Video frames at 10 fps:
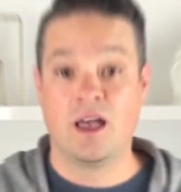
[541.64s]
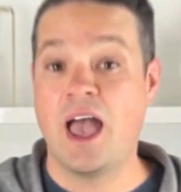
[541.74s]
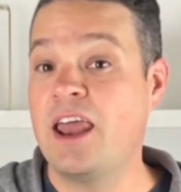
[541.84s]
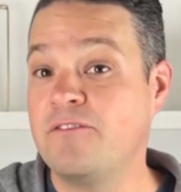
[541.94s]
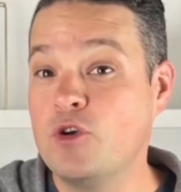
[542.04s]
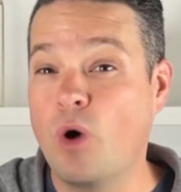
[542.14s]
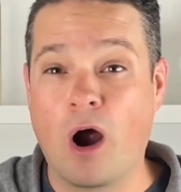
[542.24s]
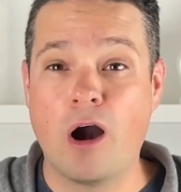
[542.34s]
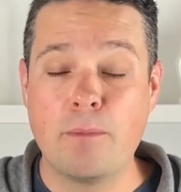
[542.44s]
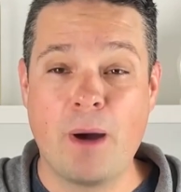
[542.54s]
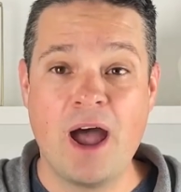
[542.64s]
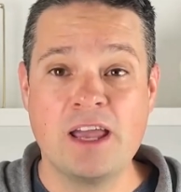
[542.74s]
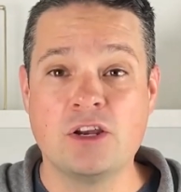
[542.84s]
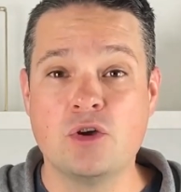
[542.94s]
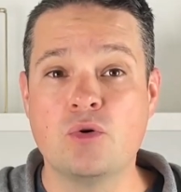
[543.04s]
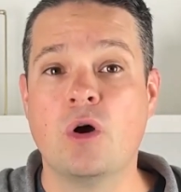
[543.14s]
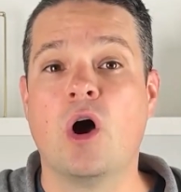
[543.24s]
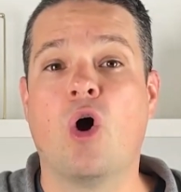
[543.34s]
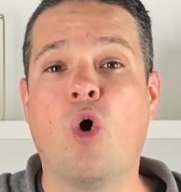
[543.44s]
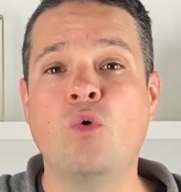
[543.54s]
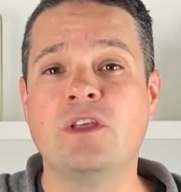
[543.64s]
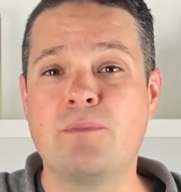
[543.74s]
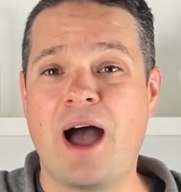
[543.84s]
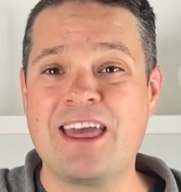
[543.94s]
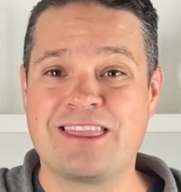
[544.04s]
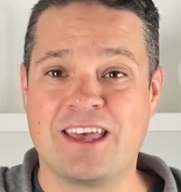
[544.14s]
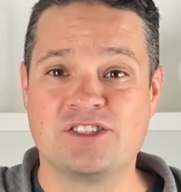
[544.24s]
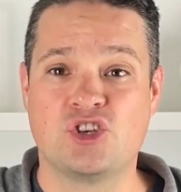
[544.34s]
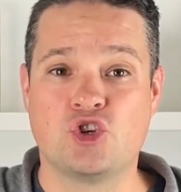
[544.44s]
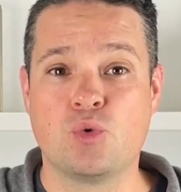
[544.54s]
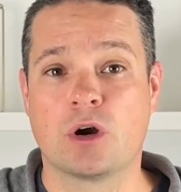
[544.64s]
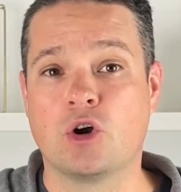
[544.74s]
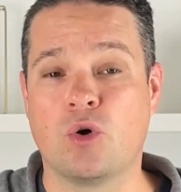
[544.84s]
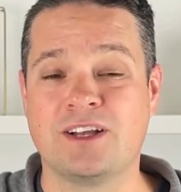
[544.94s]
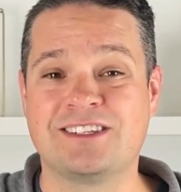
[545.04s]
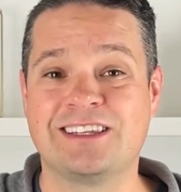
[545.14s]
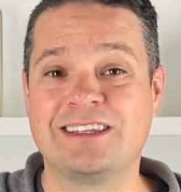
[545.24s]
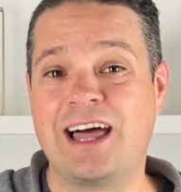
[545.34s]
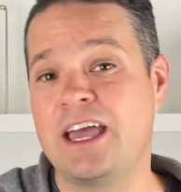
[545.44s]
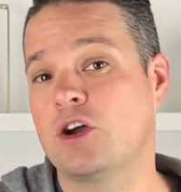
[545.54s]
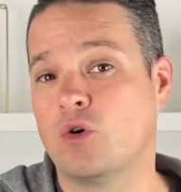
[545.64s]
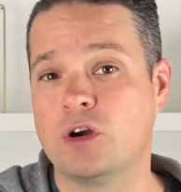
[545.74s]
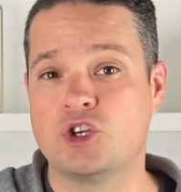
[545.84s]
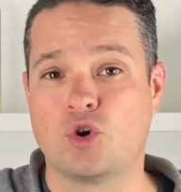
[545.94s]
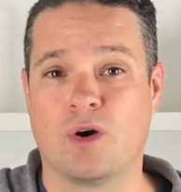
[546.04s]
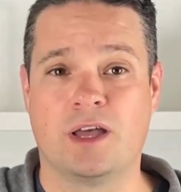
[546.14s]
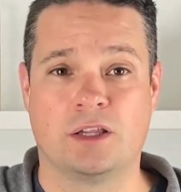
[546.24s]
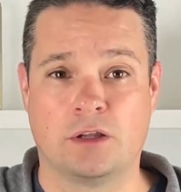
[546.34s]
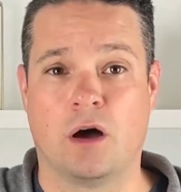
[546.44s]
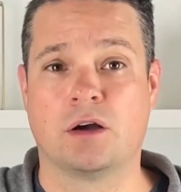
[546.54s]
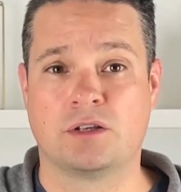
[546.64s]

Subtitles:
And if you are buying new, only buy things that you are going to like or enjoy long